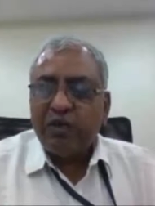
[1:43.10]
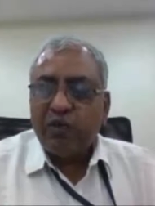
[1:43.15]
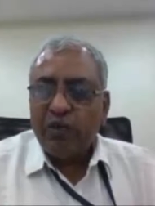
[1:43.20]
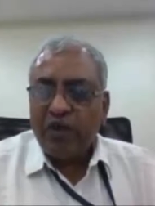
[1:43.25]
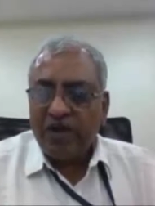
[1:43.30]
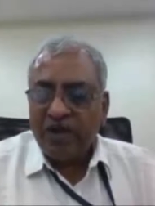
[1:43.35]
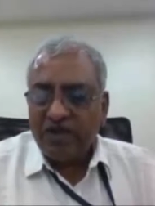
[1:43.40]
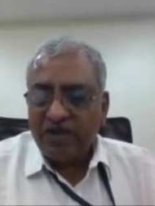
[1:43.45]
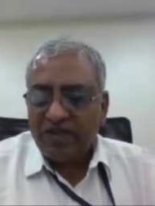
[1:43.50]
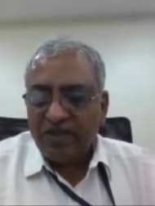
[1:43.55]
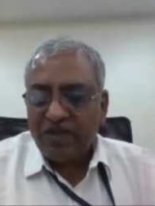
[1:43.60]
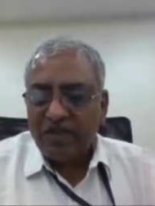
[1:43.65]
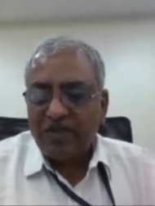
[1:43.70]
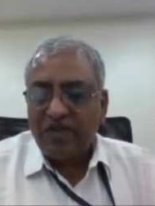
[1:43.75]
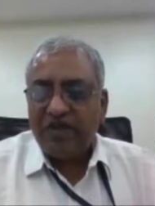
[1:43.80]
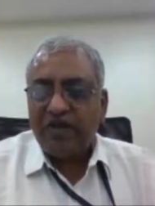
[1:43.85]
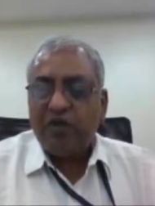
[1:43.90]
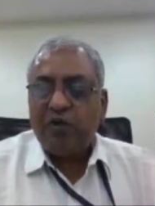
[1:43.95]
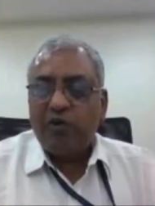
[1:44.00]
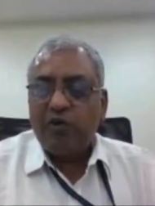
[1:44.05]
where
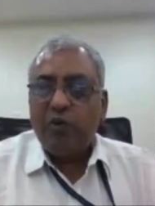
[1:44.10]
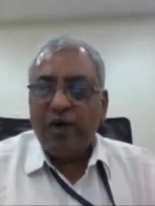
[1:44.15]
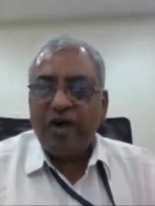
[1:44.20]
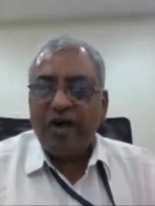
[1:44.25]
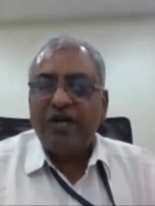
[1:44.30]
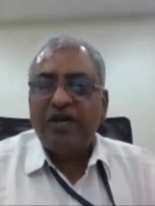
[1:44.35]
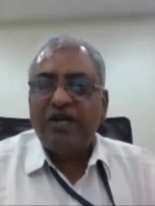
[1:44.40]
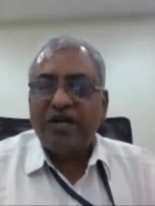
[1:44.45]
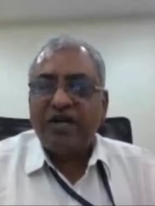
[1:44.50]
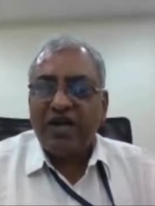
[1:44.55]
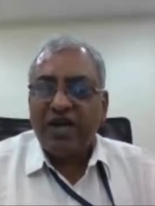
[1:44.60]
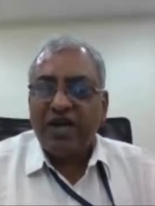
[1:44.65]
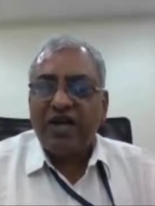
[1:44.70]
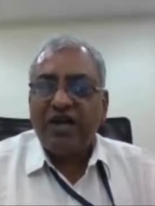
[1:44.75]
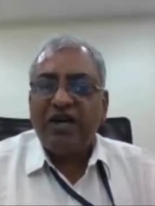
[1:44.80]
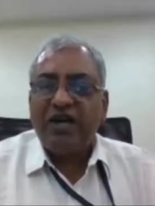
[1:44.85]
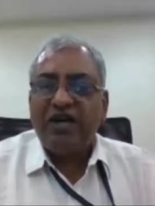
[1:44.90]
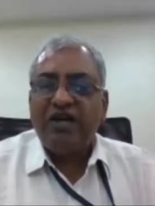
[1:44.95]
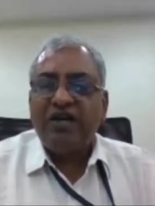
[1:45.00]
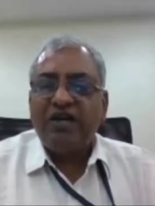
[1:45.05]
they went
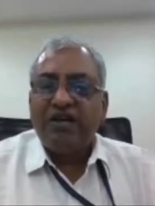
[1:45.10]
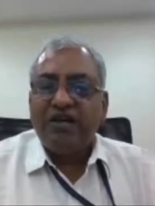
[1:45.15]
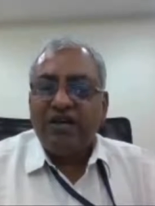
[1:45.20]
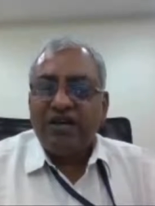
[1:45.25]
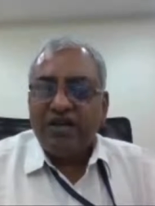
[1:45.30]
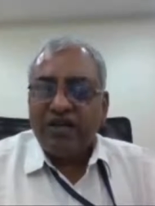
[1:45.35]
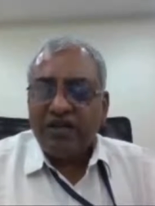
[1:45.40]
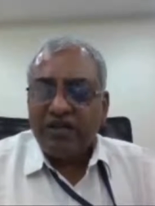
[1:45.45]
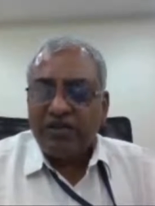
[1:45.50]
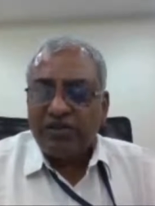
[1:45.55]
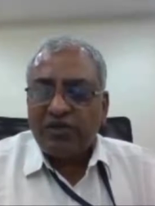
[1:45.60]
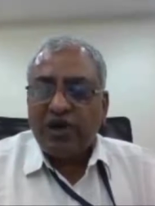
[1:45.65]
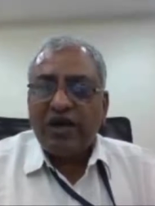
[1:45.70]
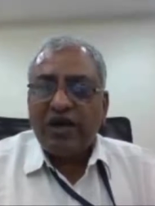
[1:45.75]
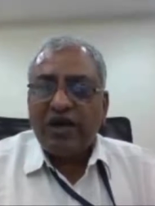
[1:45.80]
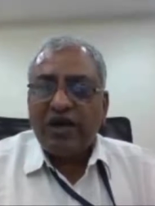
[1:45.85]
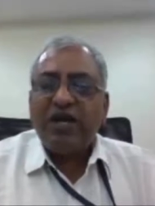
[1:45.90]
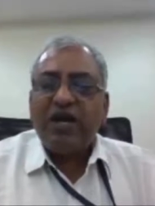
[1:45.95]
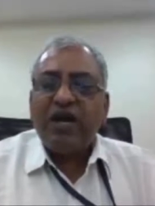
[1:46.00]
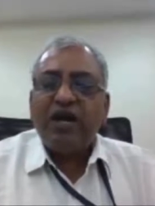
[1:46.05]
and
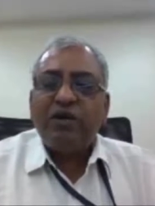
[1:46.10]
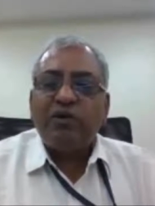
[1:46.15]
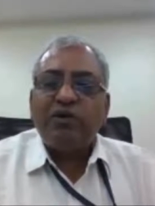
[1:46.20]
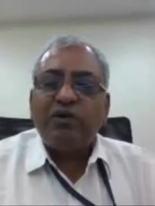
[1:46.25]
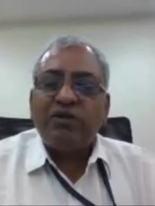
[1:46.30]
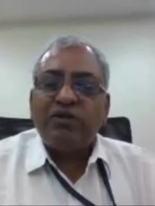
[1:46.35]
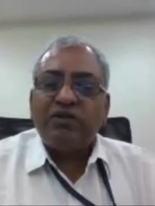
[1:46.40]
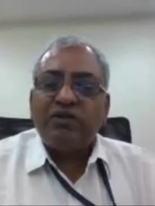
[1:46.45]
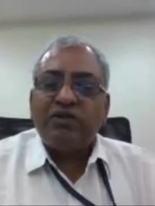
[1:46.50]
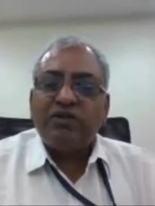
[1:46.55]
tried out